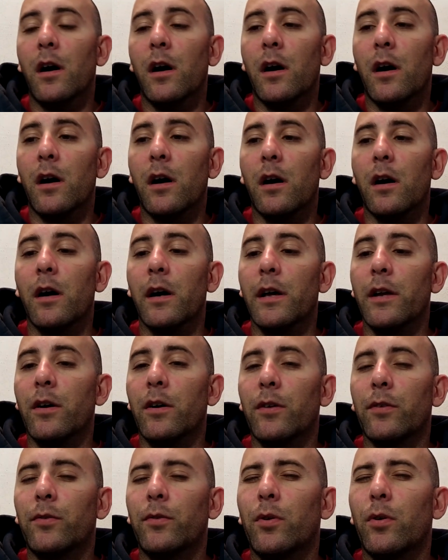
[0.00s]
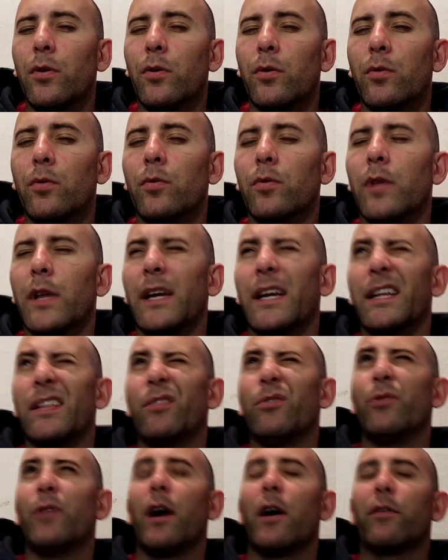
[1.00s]
And also like a
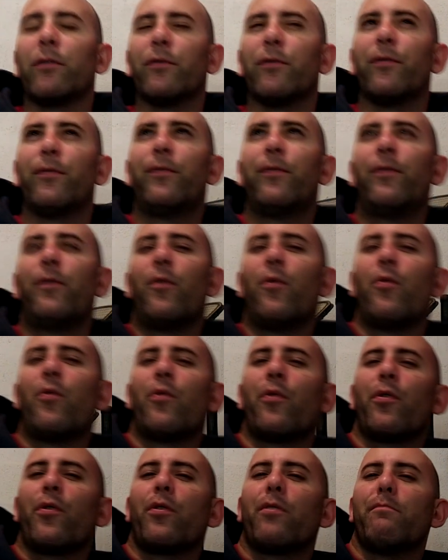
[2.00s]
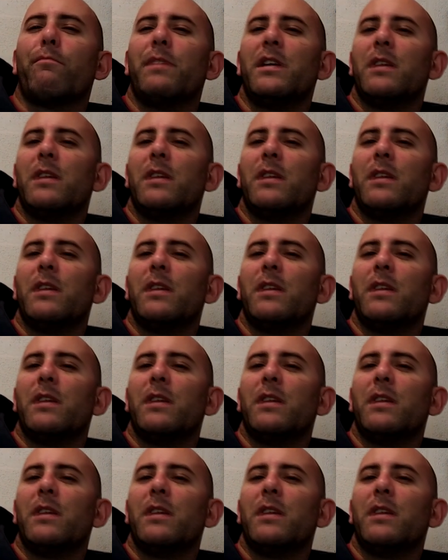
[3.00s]
2004